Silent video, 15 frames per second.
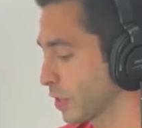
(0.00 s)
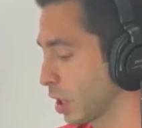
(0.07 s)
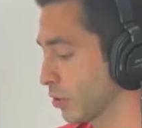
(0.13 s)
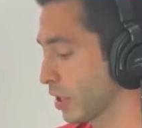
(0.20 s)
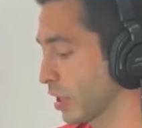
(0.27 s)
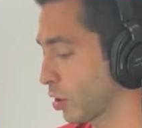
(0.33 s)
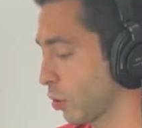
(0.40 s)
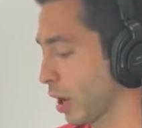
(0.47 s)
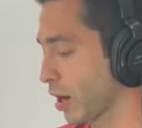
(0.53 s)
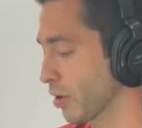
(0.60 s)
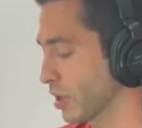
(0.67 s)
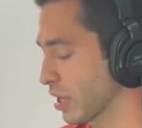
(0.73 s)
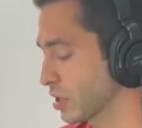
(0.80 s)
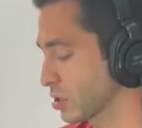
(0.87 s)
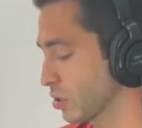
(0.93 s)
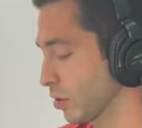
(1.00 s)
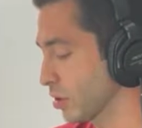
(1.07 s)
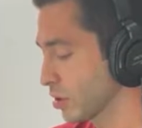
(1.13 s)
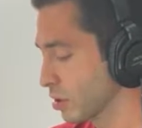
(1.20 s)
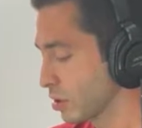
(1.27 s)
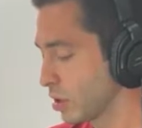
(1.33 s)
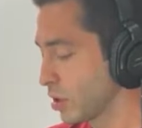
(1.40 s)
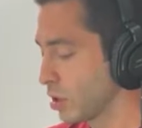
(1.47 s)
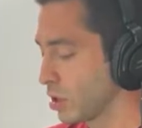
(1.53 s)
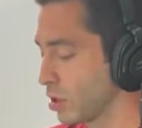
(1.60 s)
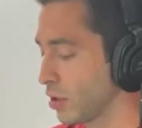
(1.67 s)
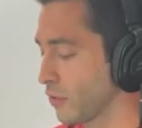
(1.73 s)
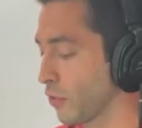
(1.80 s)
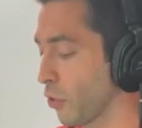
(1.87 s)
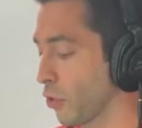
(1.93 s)
They acquired that, sorry.
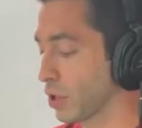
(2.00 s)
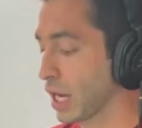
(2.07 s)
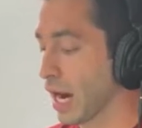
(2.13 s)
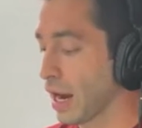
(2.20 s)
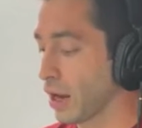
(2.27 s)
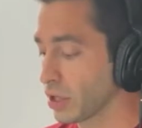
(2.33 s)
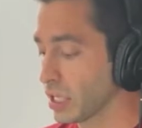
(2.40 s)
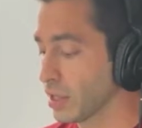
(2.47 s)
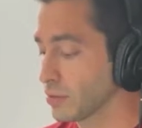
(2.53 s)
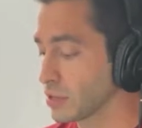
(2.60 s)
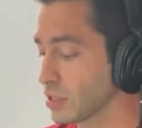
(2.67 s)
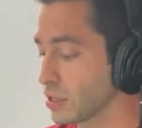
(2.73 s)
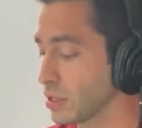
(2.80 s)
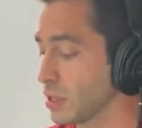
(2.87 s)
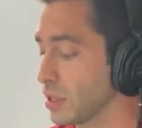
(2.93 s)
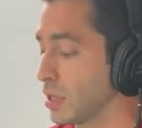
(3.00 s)
For Kyle Gibson,